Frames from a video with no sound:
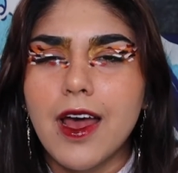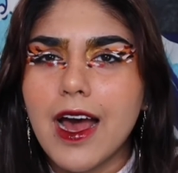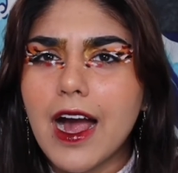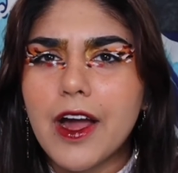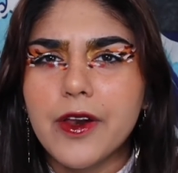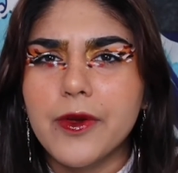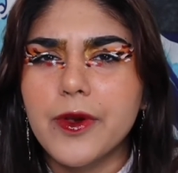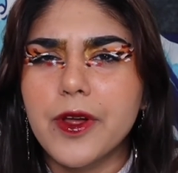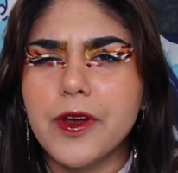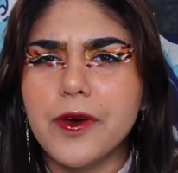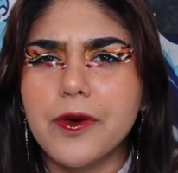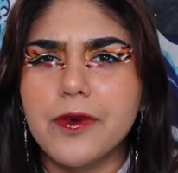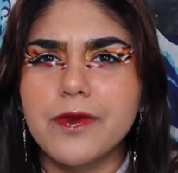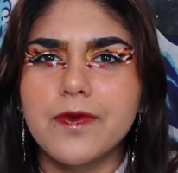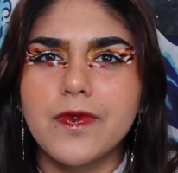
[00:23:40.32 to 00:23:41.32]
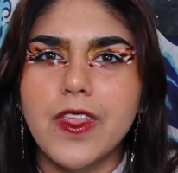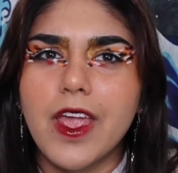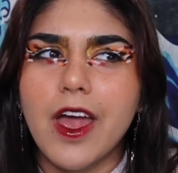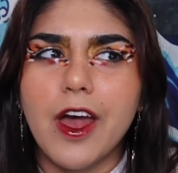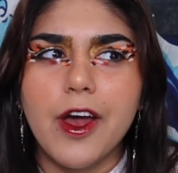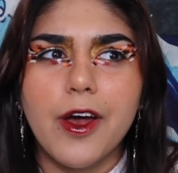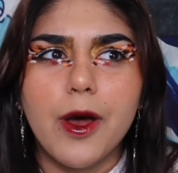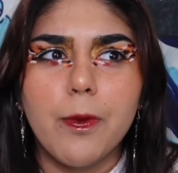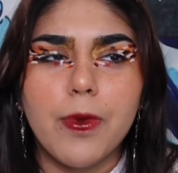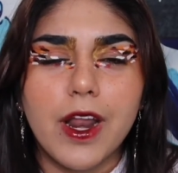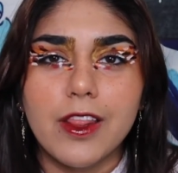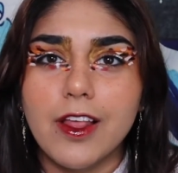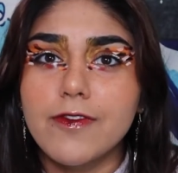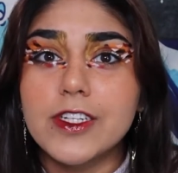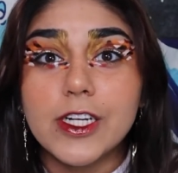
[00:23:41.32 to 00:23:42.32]
I don't know, but
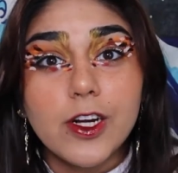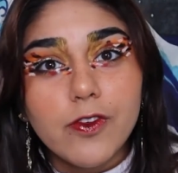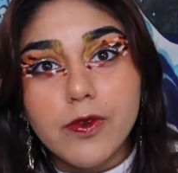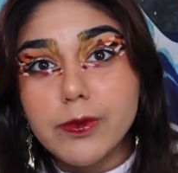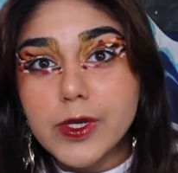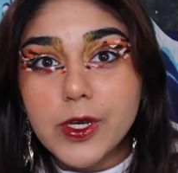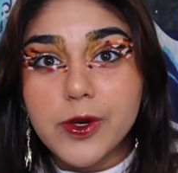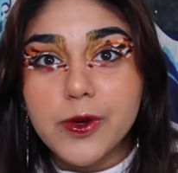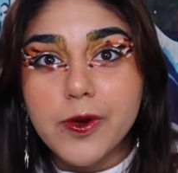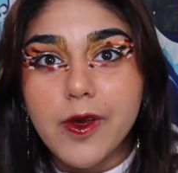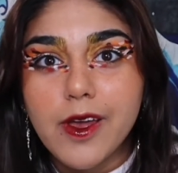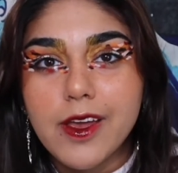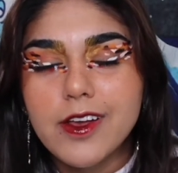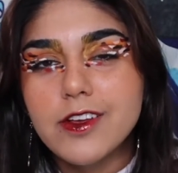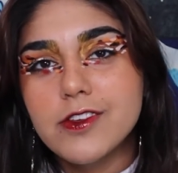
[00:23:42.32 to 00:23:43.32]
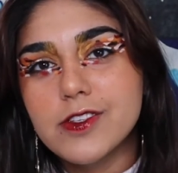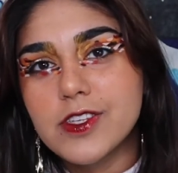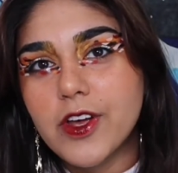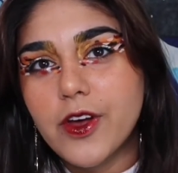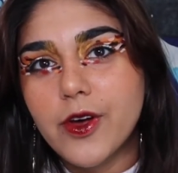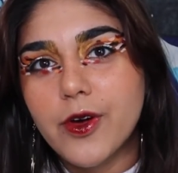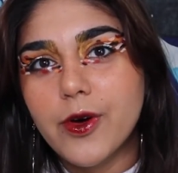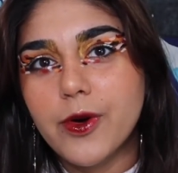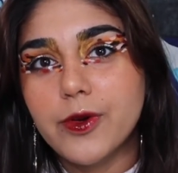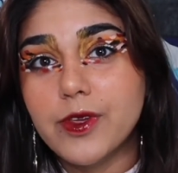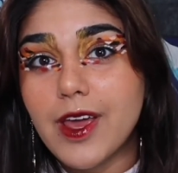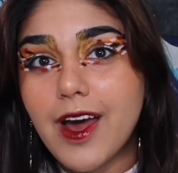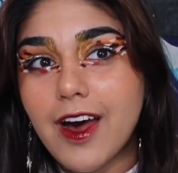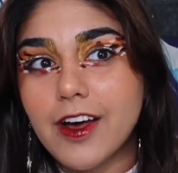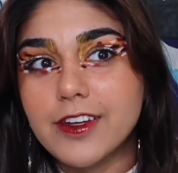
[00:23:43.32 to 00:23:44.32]
I'd love to hear from you. So
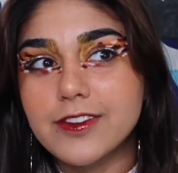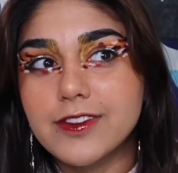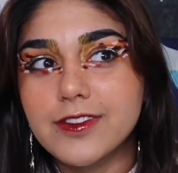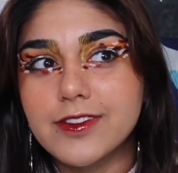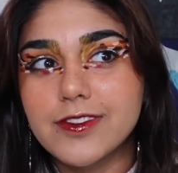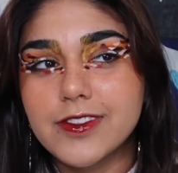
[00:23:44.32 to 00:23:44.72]
yeah,